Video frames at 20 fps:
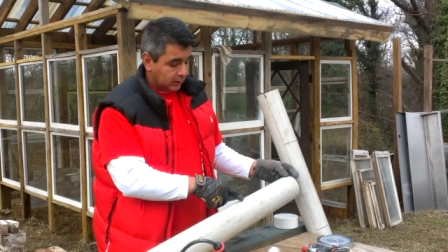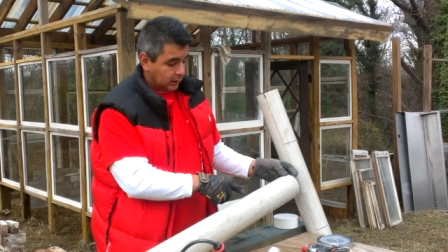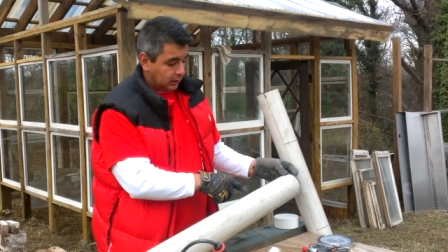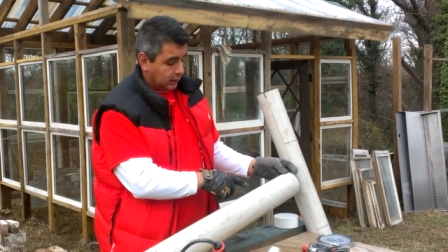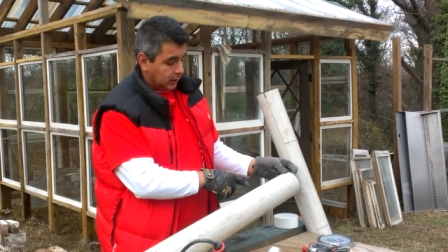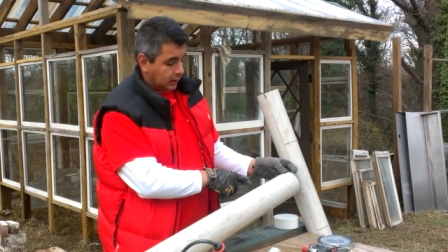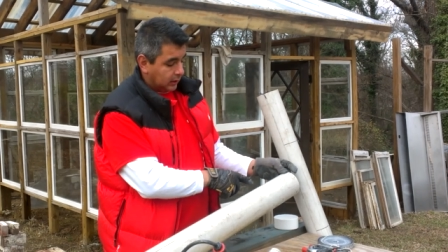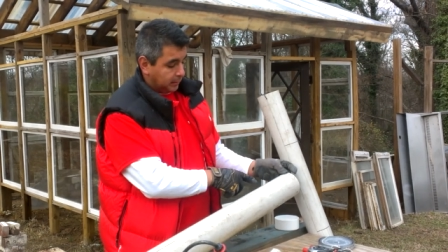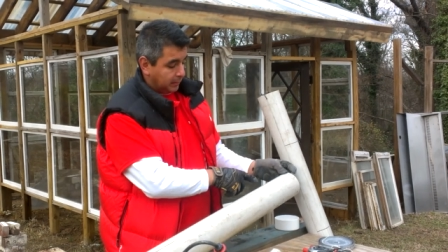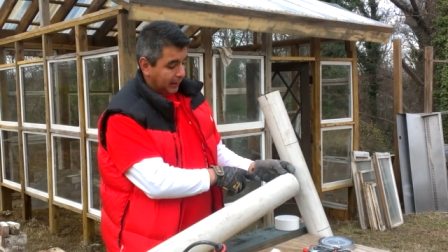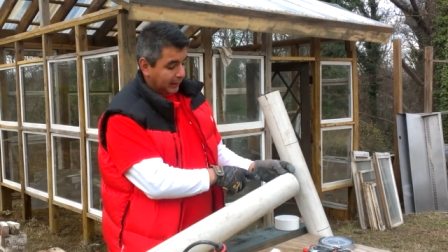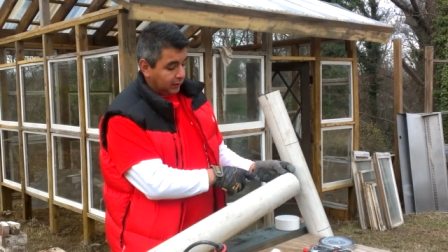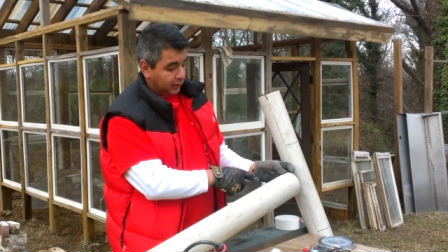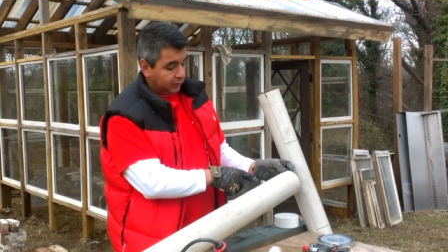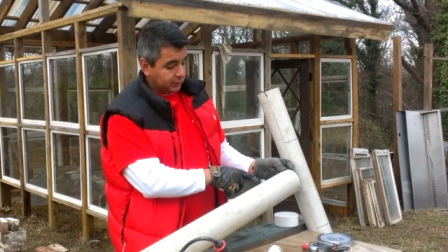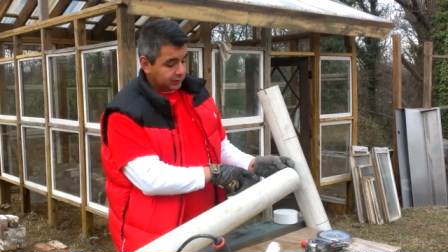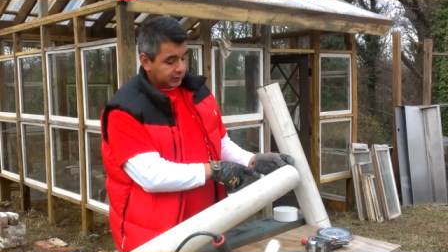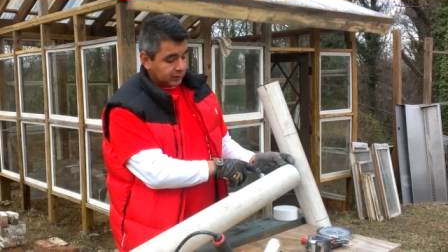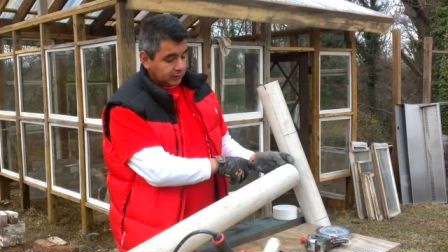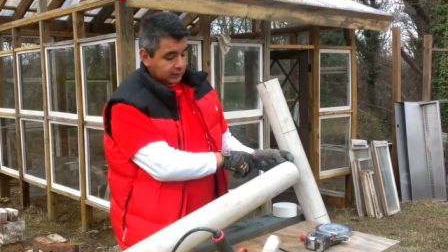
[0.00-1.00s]
uh, by
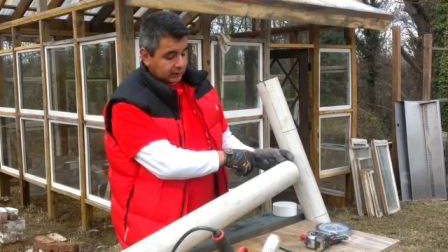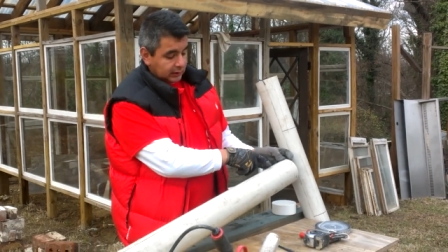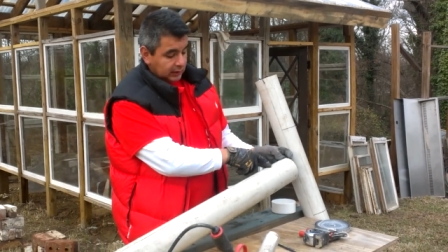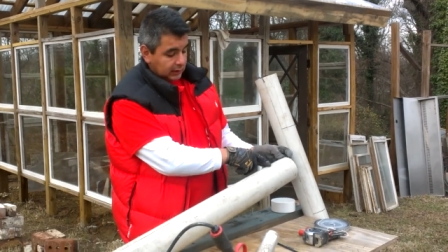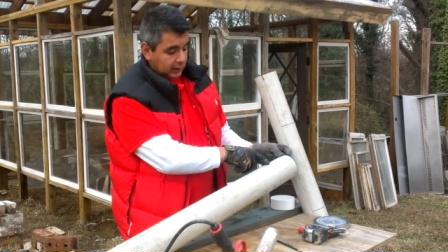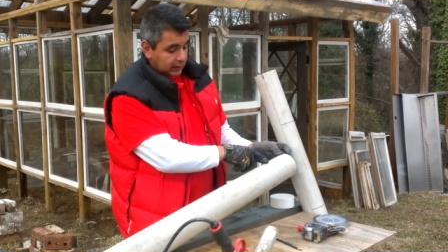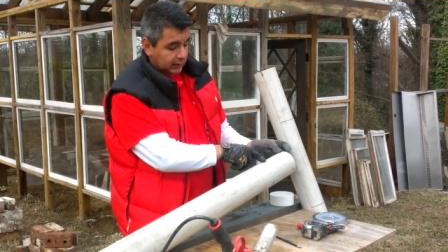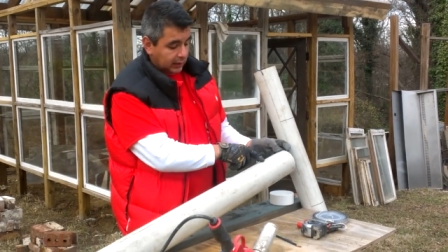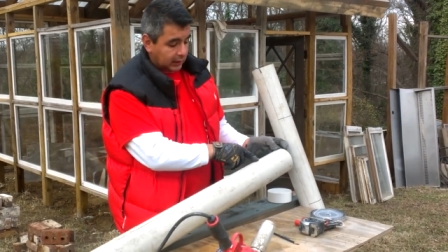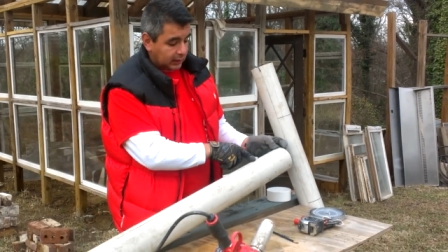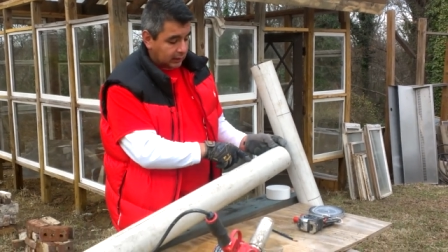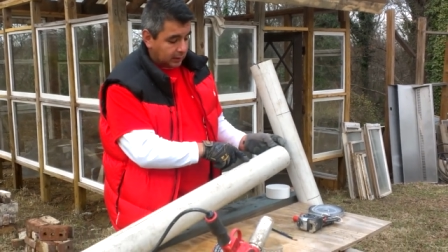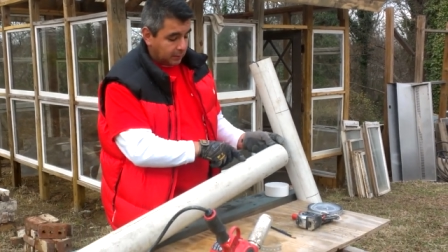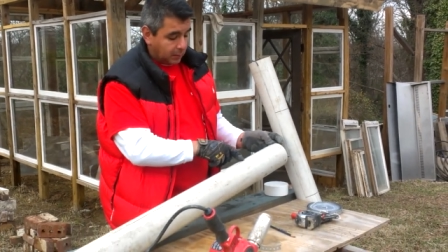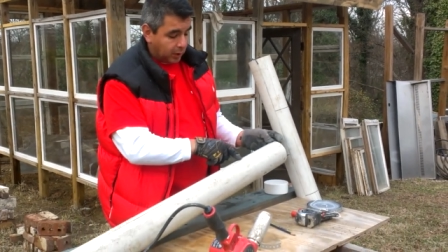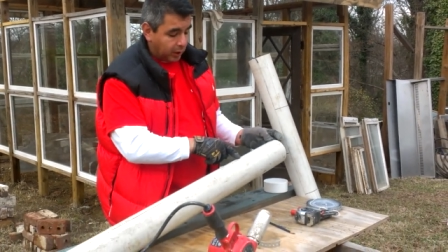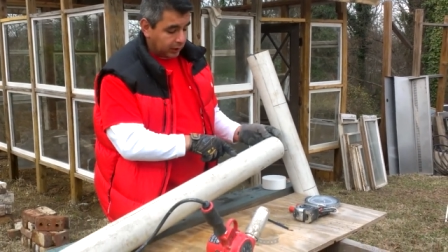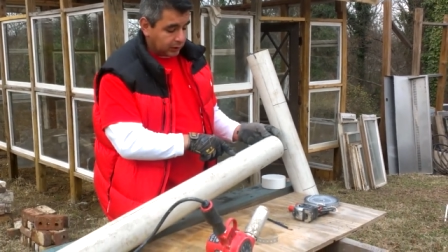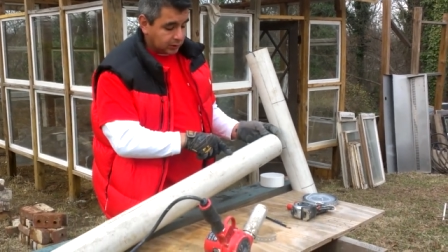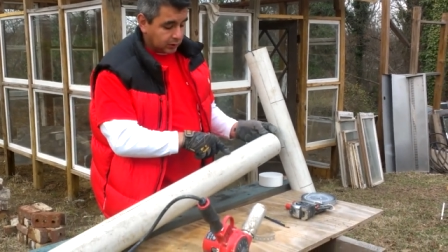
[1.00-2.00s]
using the, the, the,
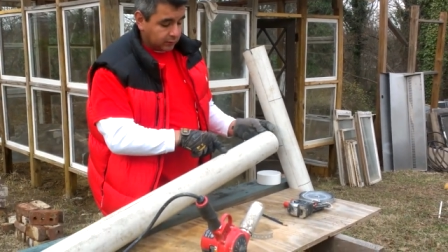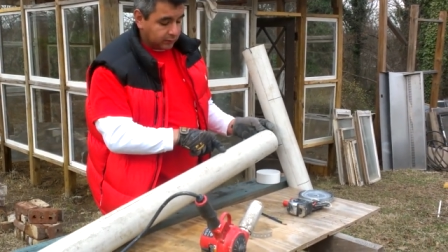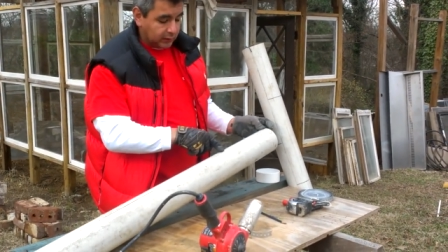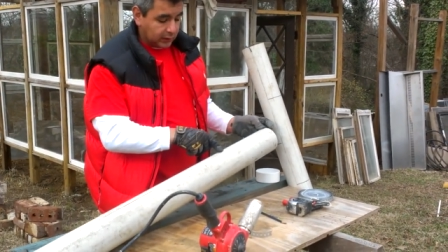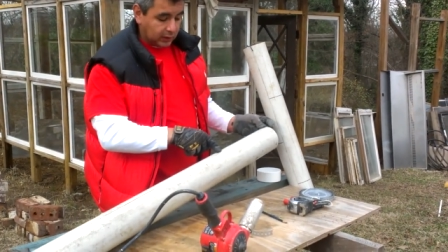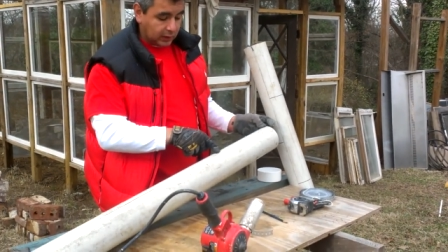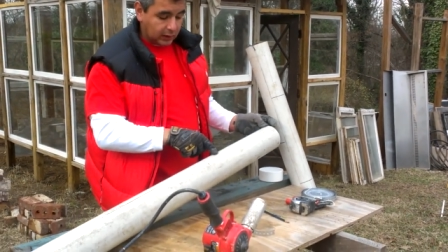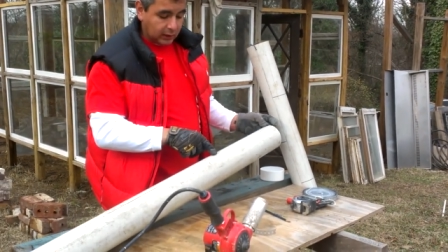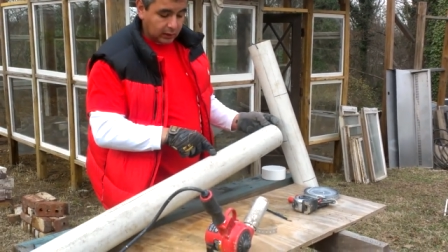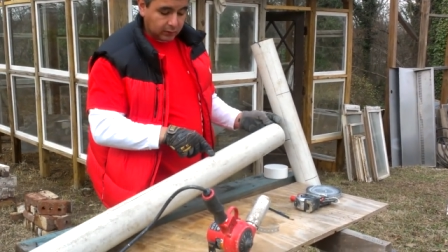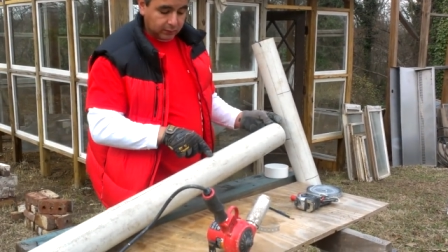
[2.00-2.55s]
marks of the of